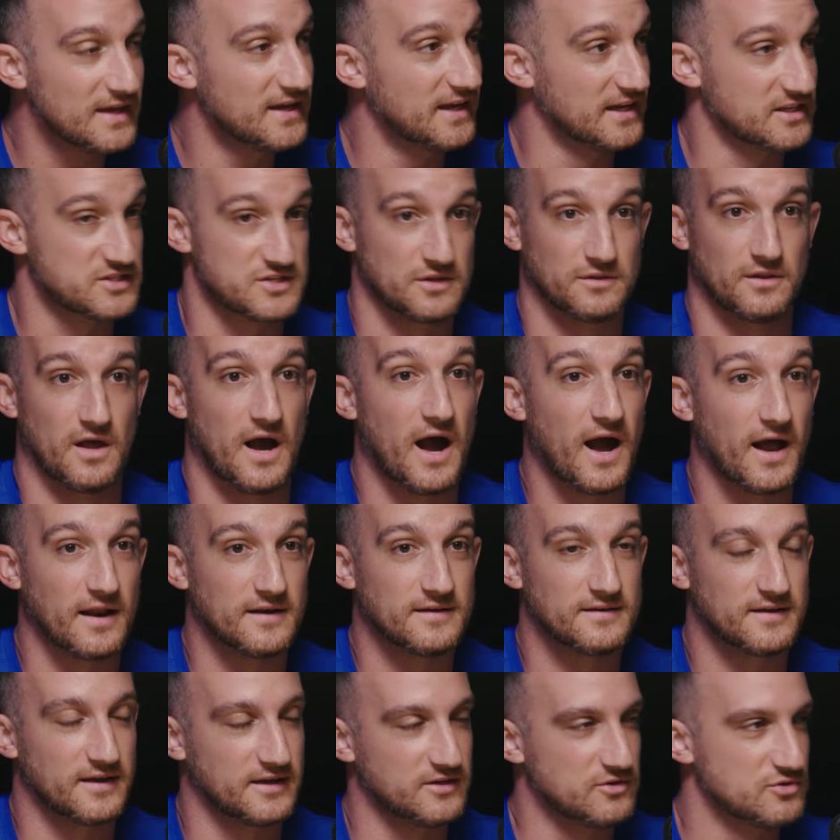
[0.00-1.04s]
it's a lot
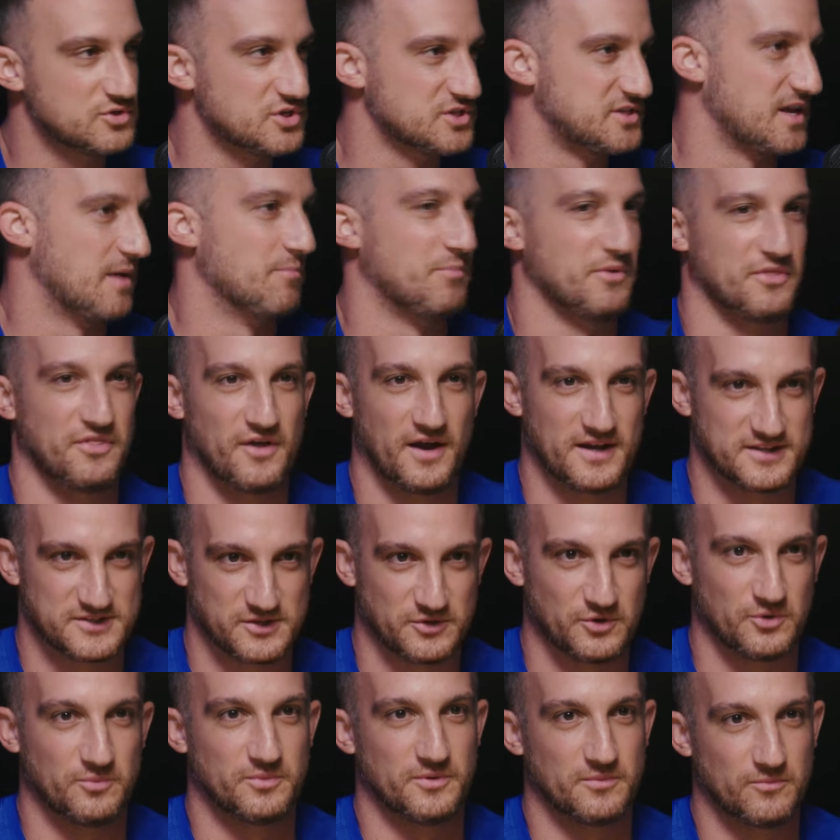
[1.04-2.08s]
and you just empathize a
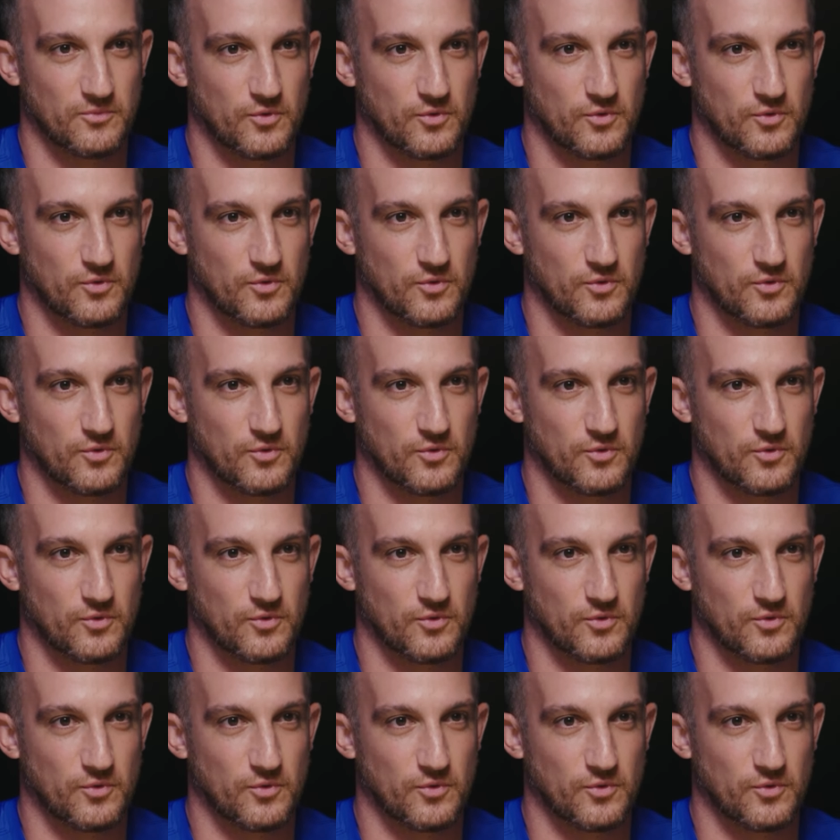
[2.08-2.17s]
little bit